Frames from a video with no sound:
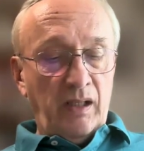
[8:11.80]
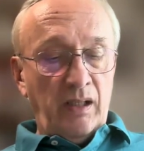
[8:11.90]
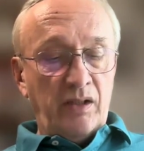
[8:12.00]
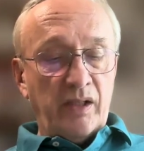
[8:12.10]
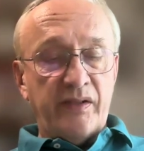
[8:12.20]

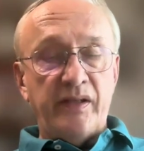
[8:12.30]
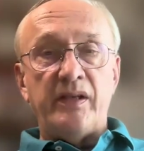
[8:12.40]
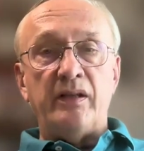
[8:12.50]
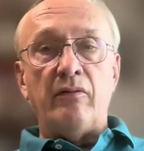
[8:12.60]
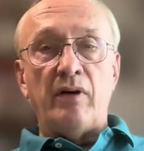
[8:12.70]
Injustice
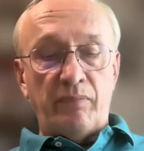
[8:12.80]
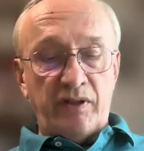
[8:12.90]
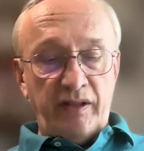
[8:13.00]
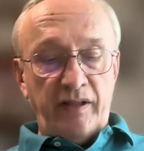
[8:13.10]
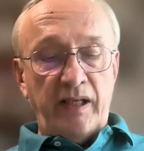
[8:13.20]
and
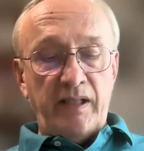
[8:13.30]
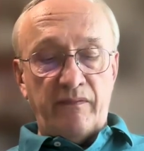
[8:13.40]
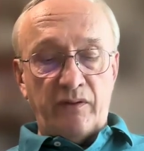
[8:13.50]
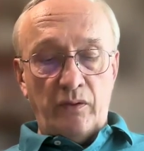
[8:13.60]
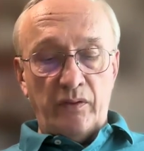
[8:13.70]
corruption in the
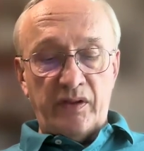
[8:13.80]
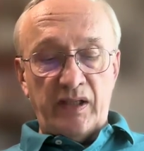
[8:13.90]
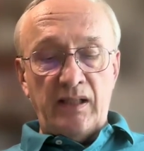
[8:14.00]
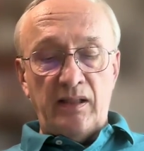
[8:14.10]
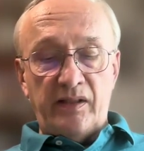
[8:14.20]
native courts,
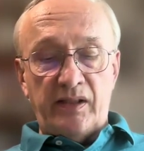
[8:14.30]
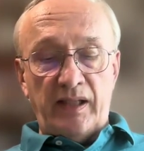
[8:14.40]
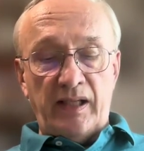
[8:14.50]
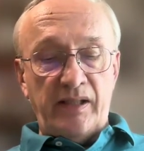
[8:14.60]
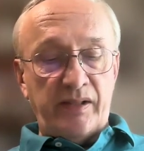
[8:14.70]
endless
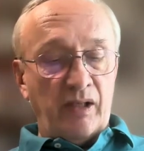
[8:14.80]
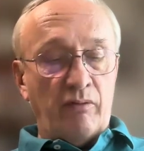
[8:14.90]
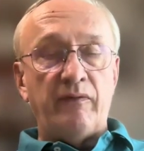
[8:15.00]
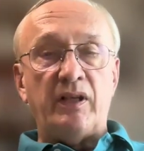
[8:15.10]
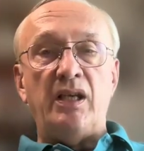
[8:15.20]
delays,
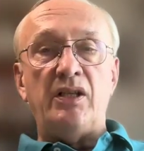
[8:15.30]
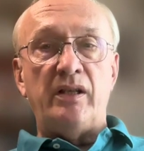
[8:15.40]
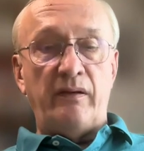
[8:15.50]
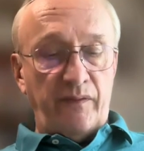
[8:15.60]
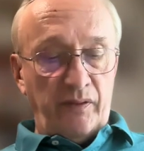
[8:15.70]

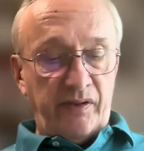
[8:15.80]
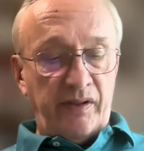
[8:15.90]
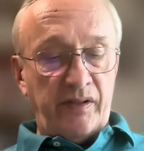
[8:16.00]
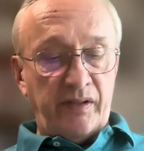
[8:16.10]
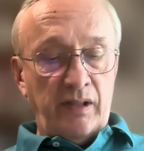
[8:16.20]
equivocation and
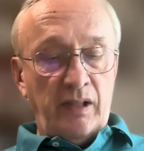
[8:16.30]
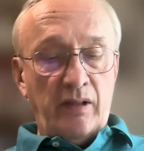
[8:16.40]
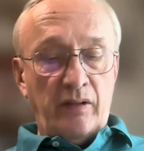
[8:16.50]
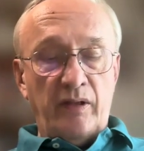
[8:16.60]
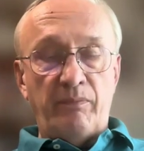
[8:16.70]
falseness
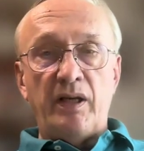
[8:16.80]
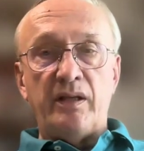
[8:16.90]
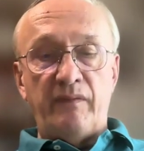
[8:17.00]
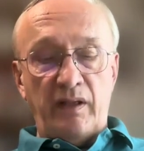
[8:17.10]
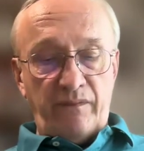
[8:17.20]
on the
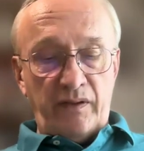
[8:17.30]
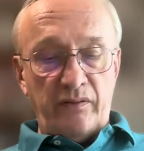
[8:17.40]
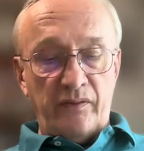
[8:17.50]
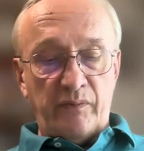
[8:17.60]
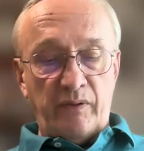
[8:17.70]
part of the
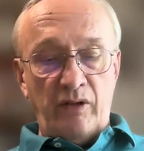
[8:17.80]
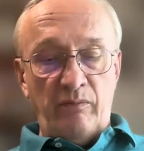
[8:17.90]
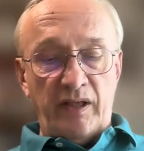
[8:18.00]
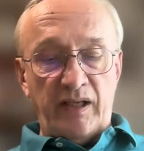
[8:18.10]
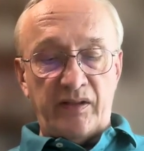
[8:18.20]
officials with whom
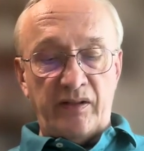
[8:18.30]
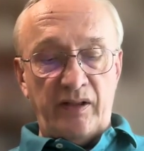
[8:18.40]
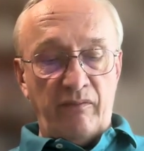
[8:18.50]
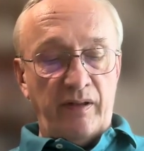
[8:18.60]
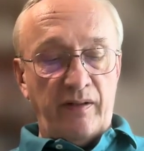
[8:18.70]
one has to
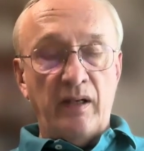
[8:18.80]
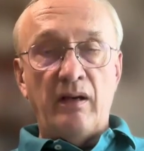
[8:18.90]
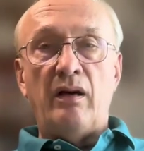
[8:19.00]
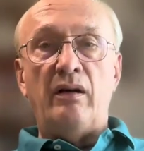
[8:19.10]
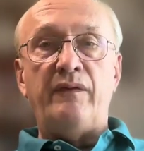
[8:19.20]
deal with
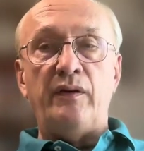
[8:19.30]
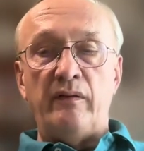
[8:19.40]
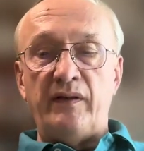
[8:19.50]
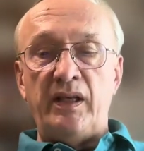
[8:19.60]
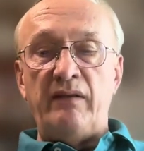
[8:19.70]
are a few
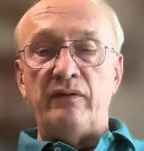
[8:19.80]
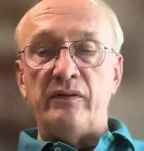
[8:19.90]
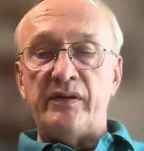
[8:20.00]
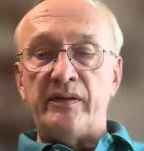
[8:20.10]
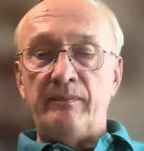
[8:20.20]
of the
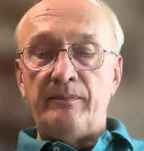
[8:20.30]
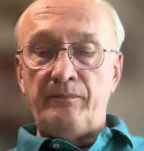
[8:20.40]
evils."